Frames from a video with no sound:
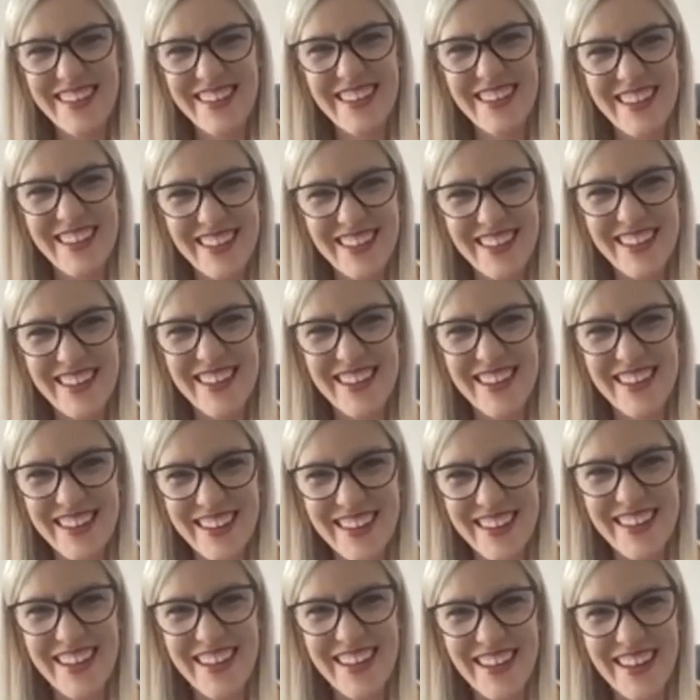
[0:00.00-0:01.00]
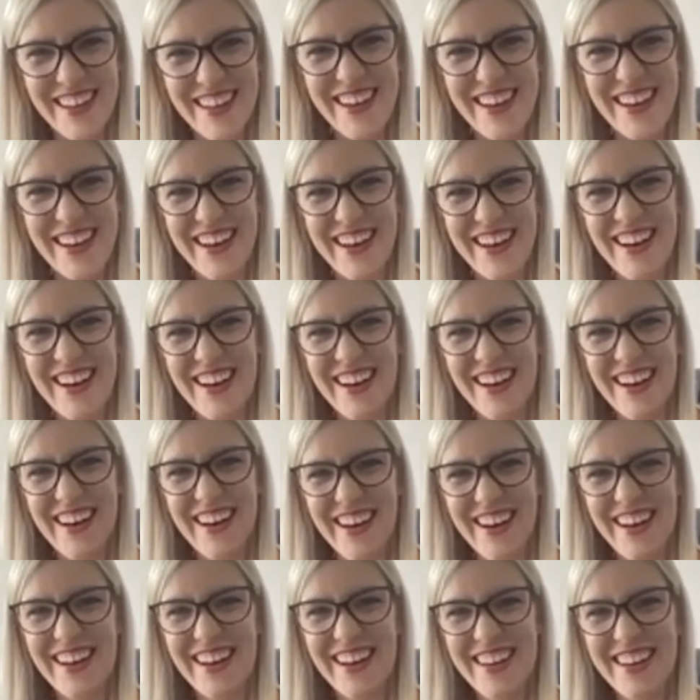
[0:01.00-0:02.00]

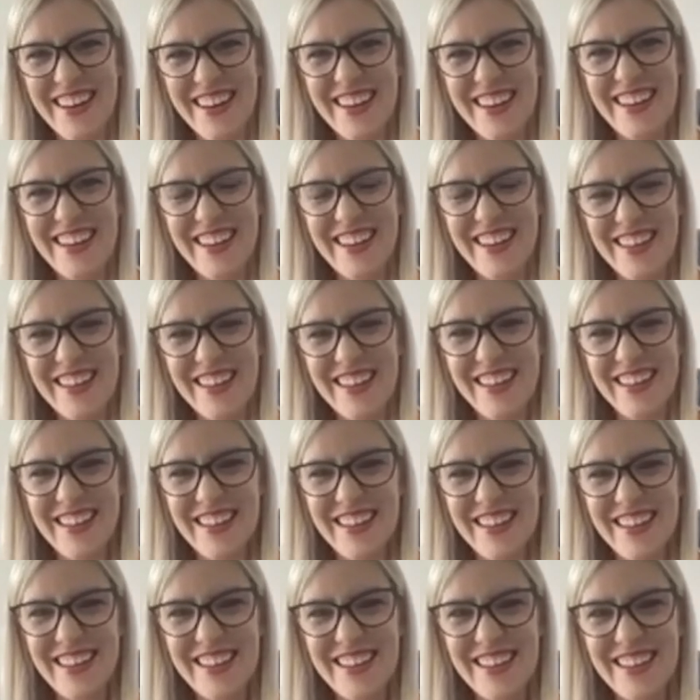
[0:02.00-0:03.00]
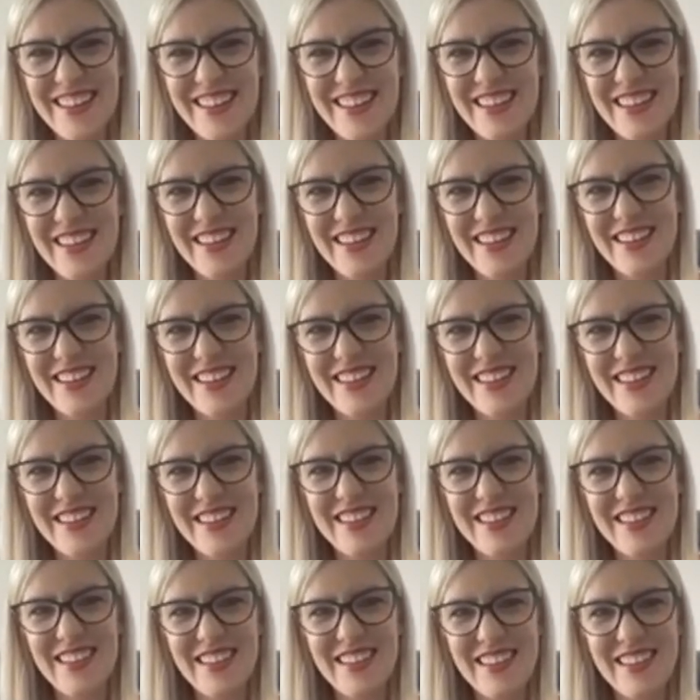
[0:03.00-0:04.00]

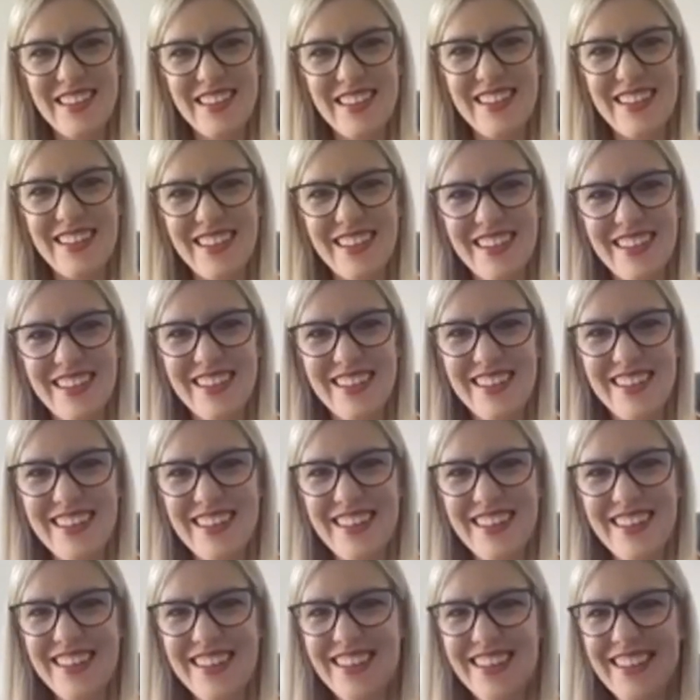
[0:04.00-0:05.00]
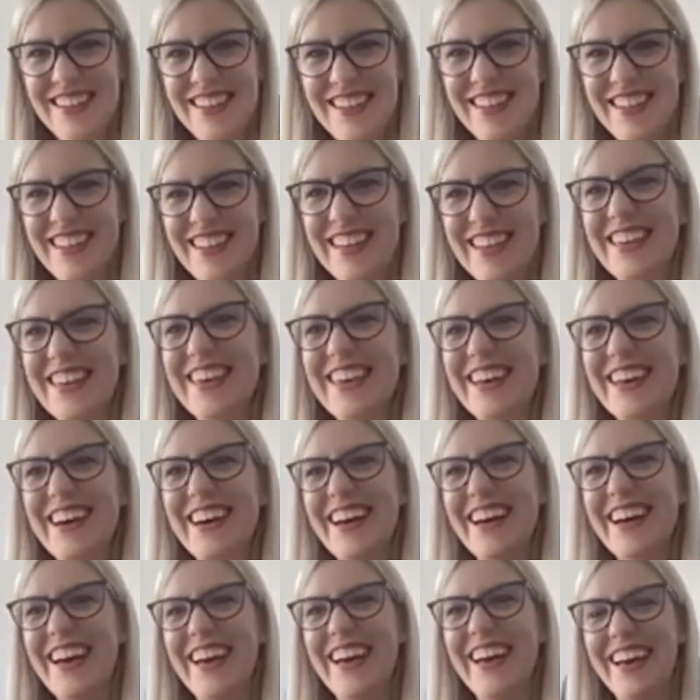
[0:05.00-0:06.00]

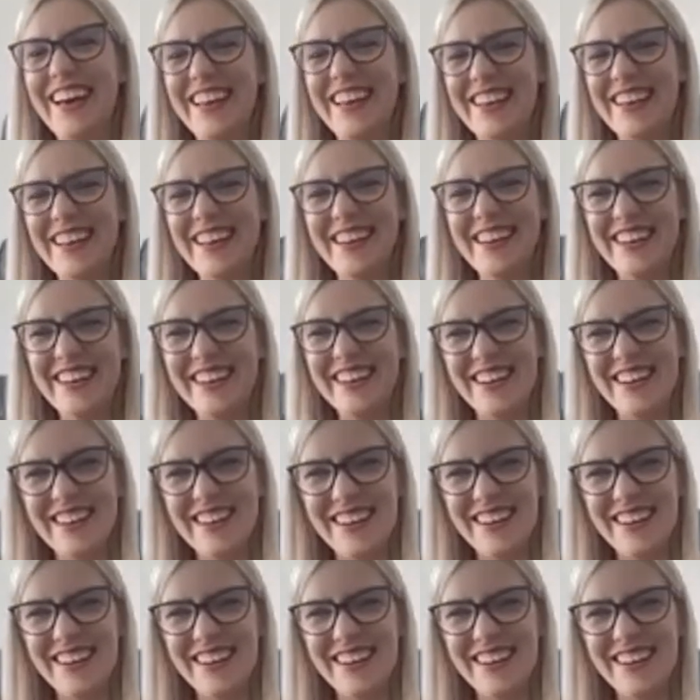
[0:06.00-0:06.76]
No words are spoken by the person on screen.